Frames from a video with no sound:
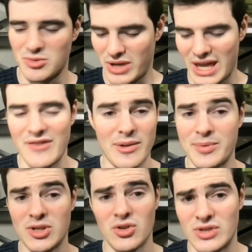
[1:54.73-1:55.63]
We have
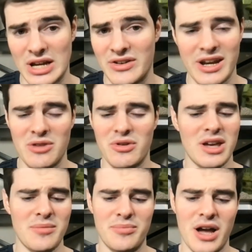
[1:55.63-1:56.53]
episodes out
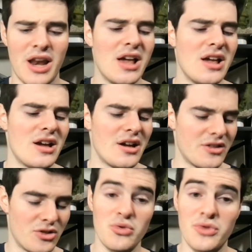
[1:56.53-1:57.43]
anyway, but
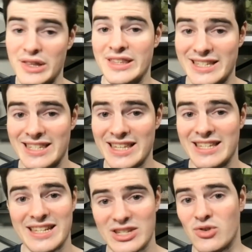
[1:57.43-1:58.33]
new thing this
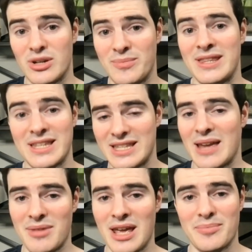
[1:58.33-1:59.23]
season is going to be these
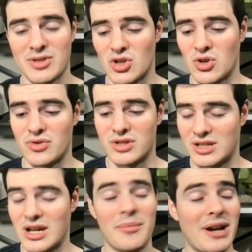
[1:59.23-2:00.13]
game day episodes
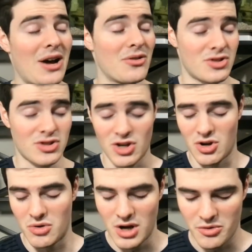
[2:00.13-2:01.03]
coming out.
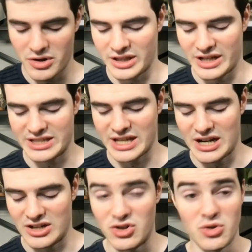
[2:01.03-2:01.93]
So really
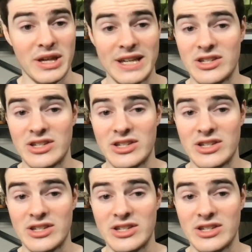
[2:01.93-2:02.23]
excited to do these.